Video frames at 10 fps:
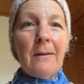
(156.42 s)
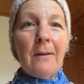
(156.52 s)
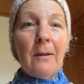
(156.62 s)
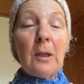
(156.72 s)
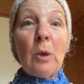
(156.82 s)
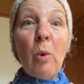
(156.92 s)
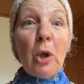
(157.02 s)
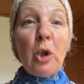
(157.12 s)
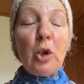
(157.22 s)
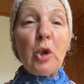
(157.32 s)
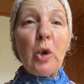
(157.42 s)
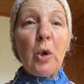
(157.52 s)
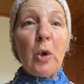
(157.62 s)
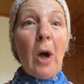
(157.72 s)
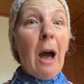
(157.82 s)
So what
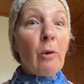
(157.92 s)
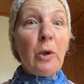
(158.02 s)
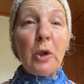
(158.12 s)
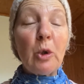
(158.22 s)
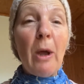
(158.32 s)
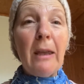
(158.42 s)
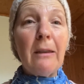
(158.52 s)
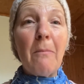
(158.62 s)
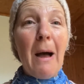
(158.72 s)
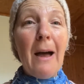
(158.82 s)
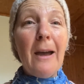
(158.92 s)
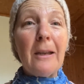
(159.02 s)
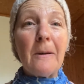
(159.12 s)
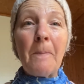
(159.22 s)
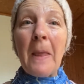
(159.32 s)
do? How do you train the
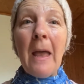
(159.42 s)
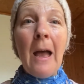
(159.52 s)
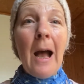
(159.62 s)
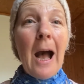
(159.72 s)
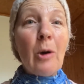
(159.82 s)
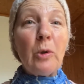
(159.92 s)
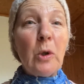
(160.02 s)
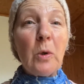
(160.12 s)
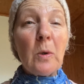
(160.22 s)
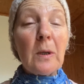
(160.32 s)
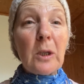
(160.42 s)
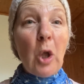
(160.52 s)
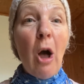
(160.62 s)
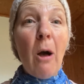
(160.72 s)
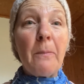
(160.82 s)
mind? How do you
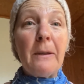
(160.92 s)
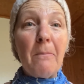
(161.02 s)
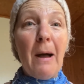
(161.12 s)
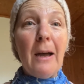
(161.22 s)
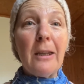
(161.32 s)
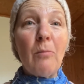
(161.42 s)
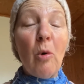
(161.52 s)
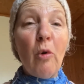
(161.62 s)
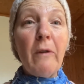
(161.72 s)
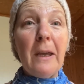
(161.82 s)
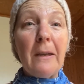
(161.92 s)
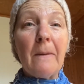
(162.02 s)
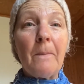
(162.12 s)
stop the mind moving?